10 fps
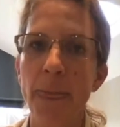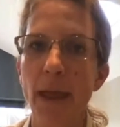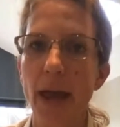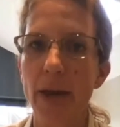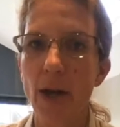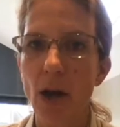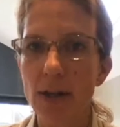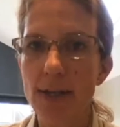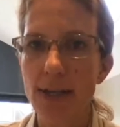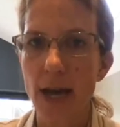and
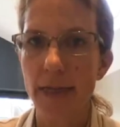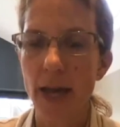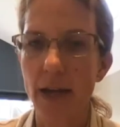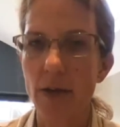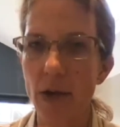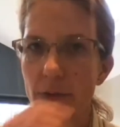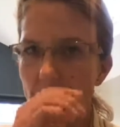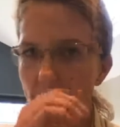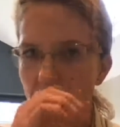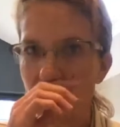alongside that
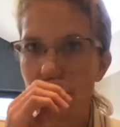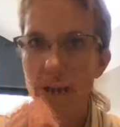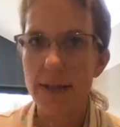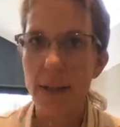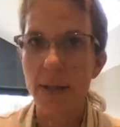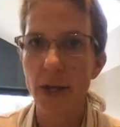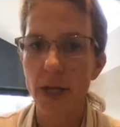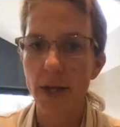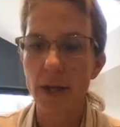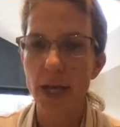offering
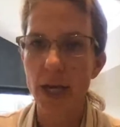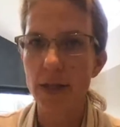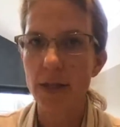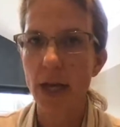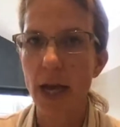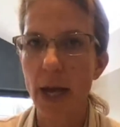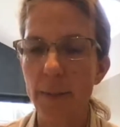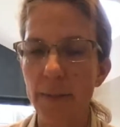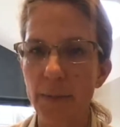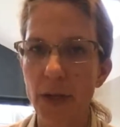something that
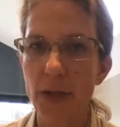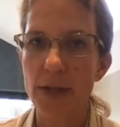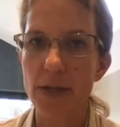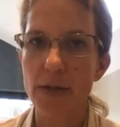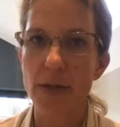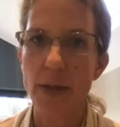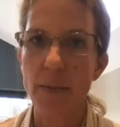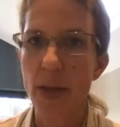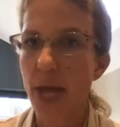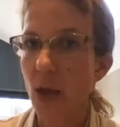they
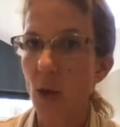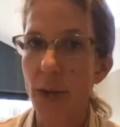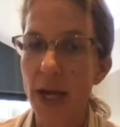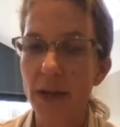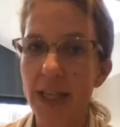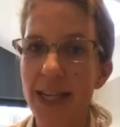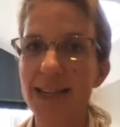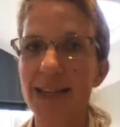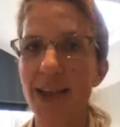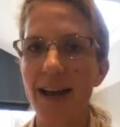may or may not
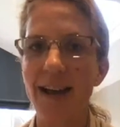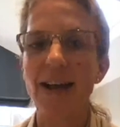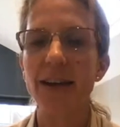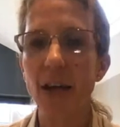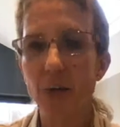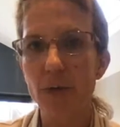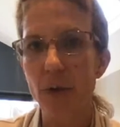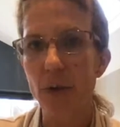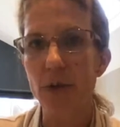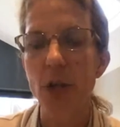eat, and then another
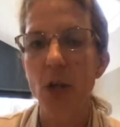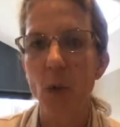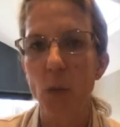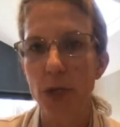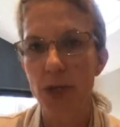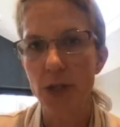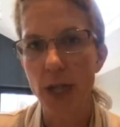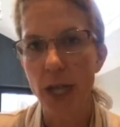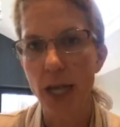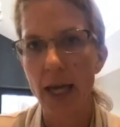food which
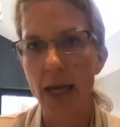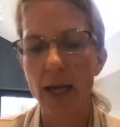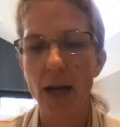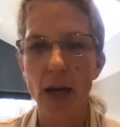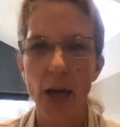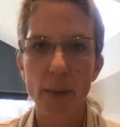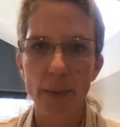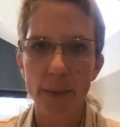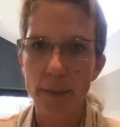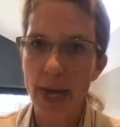they
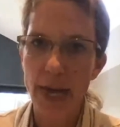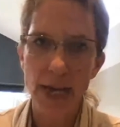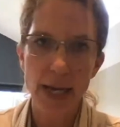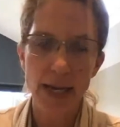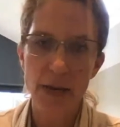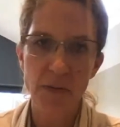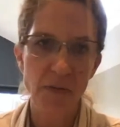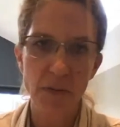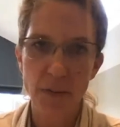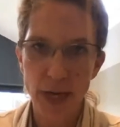may
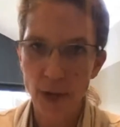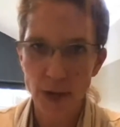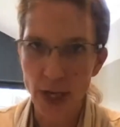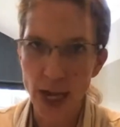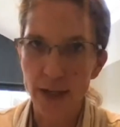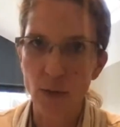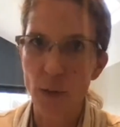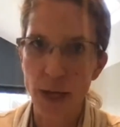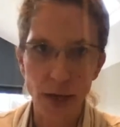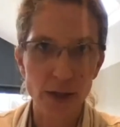not like, or
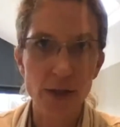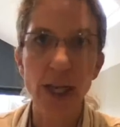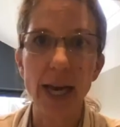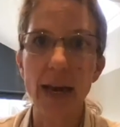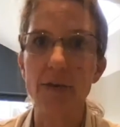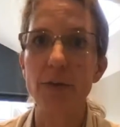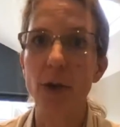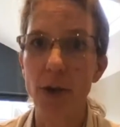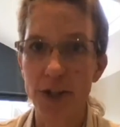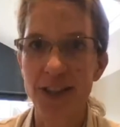may not have
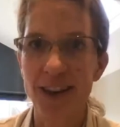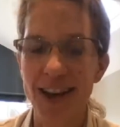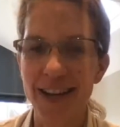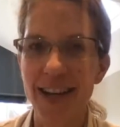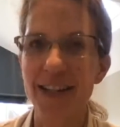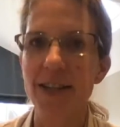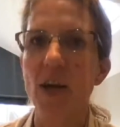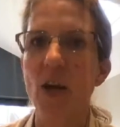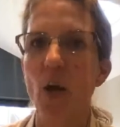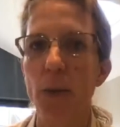learned to like yet,
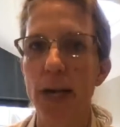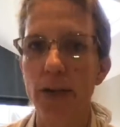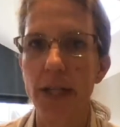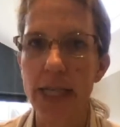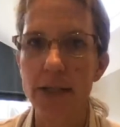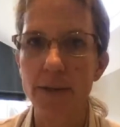or may not eat